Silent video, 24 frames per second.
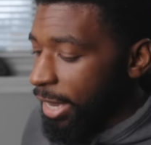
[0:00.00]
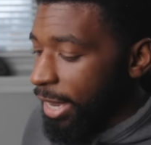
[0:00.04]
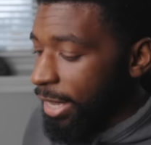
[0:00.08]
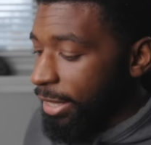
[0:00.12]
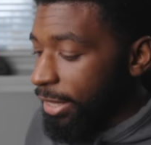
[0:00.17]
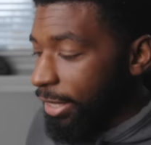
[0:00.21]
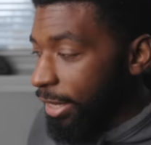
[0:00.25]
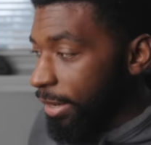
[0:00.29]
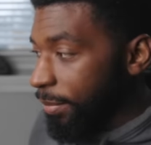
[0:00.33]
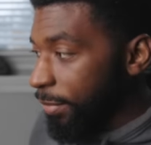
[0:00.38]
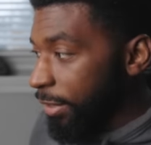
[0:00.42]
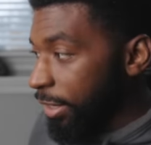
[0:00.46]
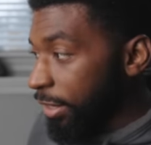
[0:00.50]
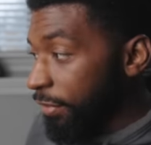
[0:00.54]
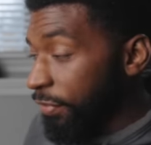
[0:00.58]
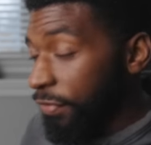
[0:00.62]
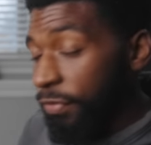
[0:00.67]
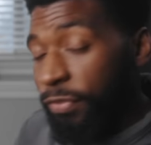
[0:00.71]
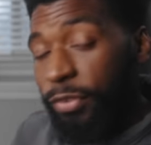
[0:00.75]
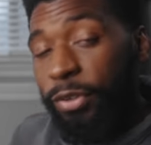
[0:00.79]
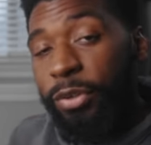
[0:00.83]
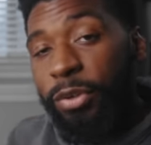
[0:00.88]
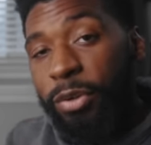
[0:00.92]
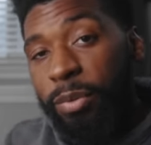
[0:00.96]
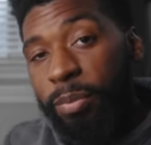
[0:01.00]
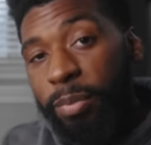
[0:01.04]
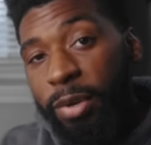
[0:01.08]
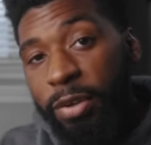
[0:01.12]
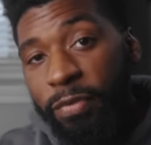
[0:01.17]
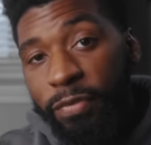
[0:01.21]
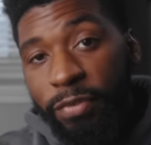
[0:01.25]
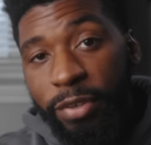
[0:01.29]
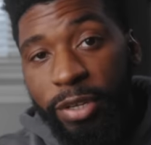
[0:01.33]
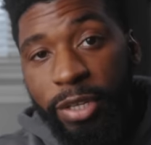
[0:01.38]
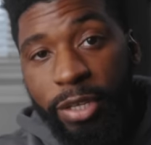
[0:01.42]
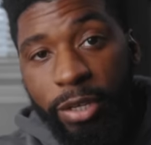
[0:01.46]
and then I'm gonna film a
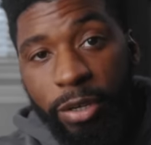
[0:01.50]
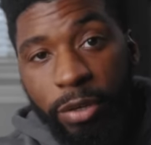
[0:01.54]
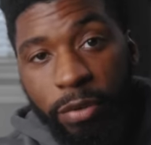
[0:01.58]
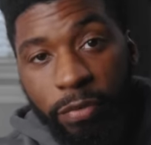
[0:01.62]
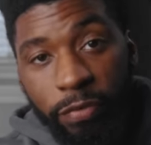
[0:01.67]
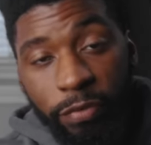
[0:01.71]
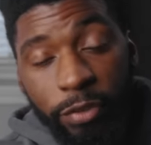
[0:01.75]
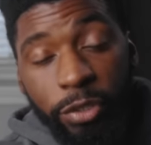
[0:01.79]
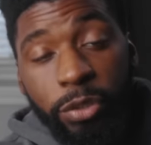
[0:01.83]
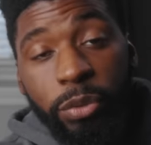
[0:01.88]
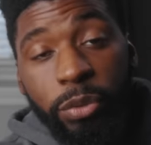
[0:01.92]
video for